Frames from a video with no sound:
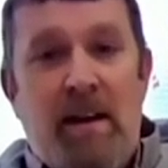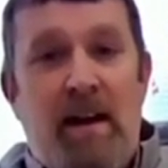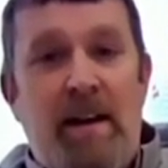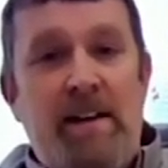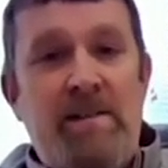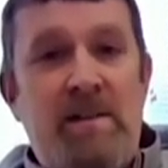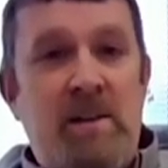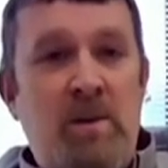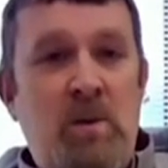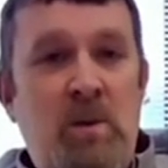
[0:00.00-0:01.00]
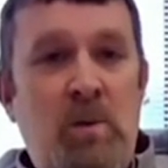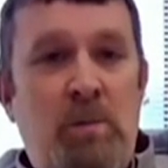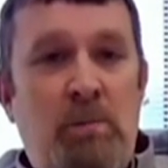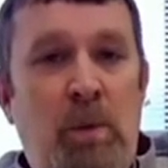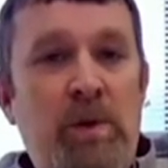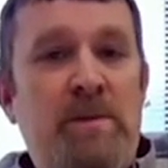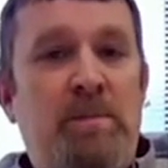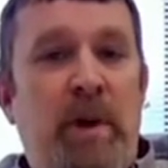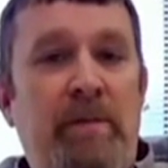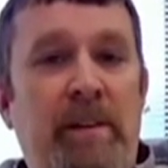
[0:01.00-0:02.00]
is the new
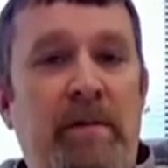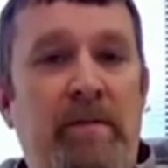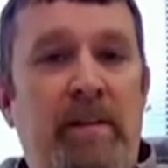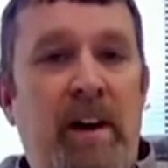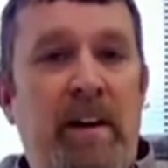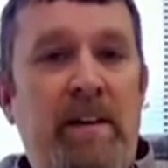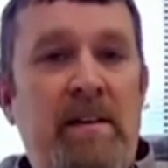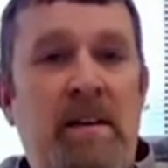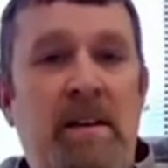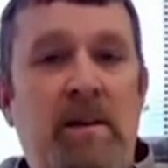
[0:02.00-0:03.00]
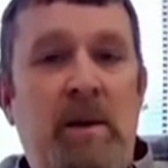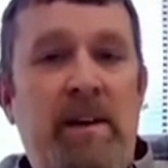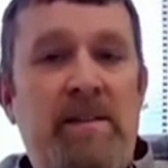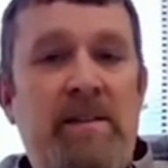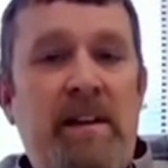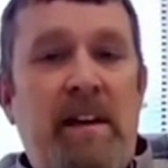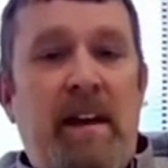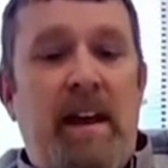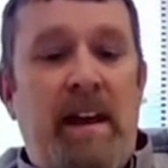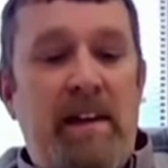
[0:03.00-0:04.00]
most prevalent variant in the U.S.
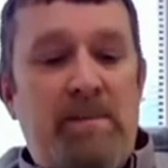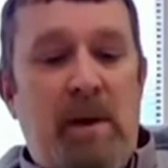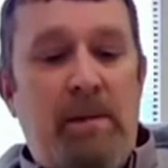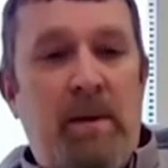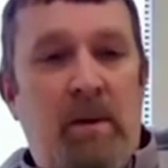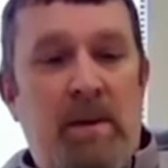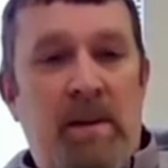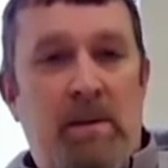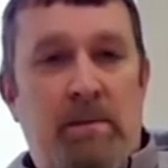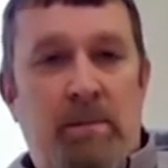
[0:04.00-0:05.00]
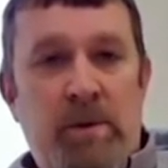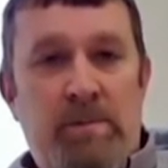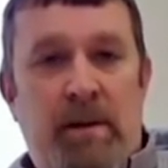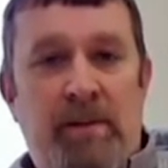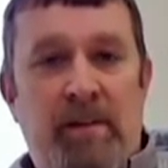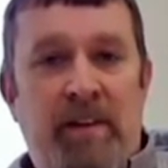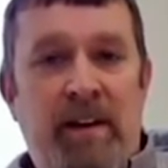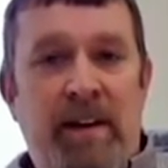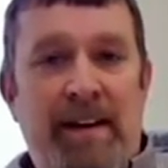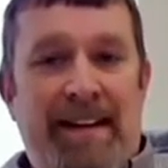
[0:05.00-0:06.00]
and it's probably going to be the most prevalent
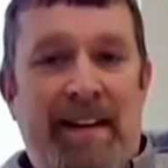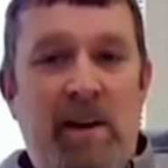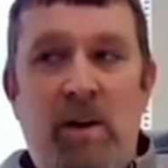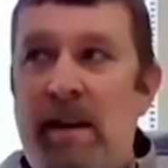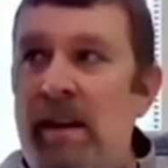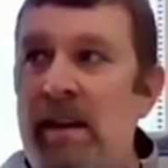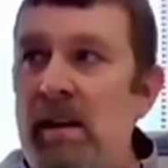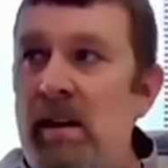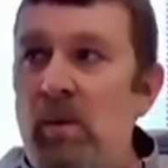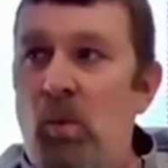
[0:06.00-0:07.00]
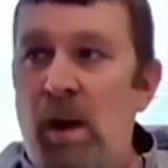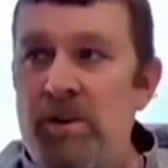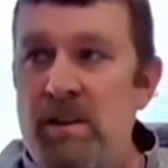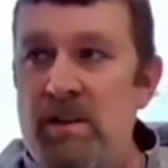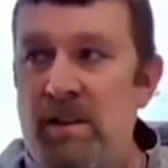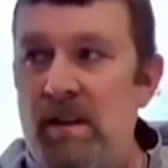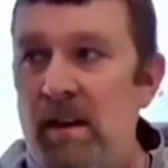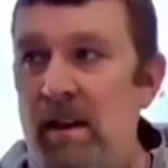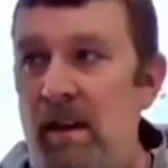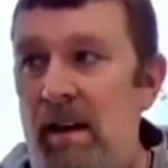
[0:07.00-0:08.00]
variant here in
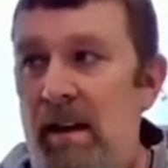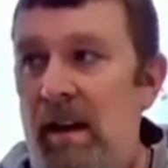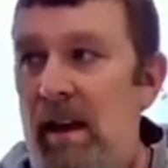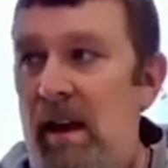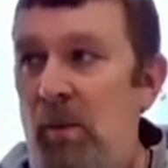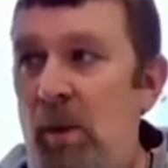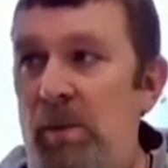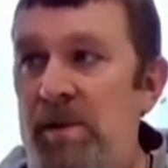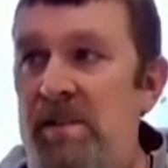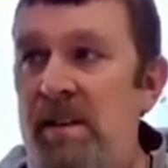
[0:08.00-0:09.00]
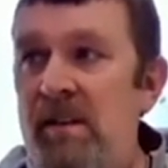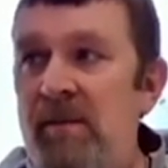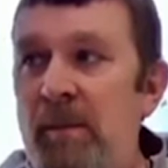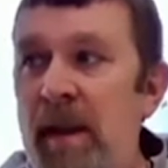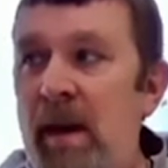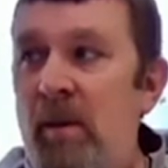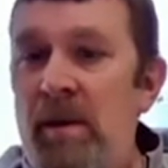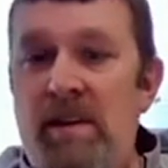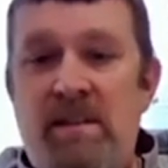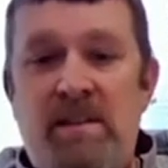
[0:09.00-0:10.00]
Washington. And what we're seeing from that
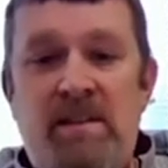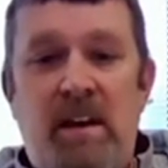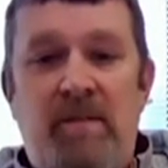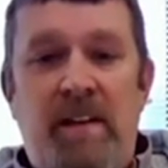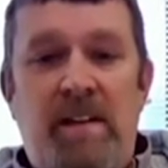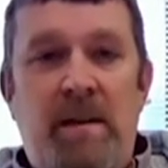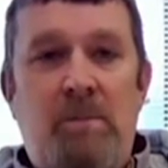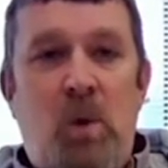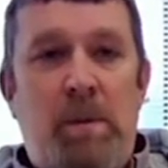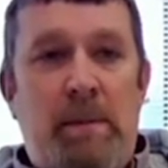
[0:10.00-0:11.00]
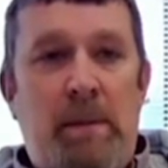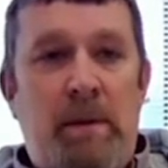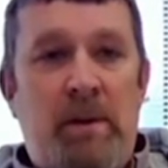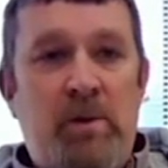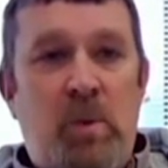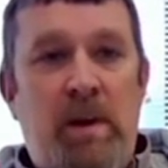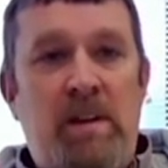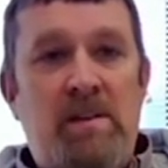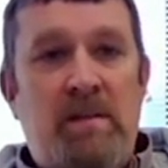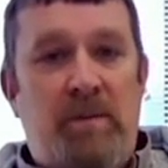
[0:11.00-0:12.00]
one is it's affecting more people in their
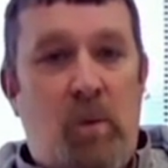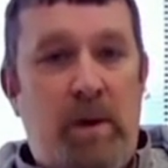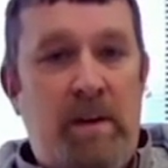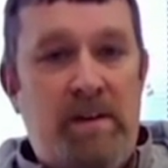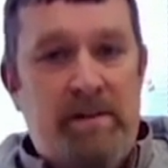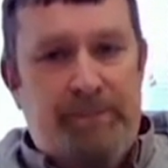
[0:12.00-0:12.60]
20s to 40s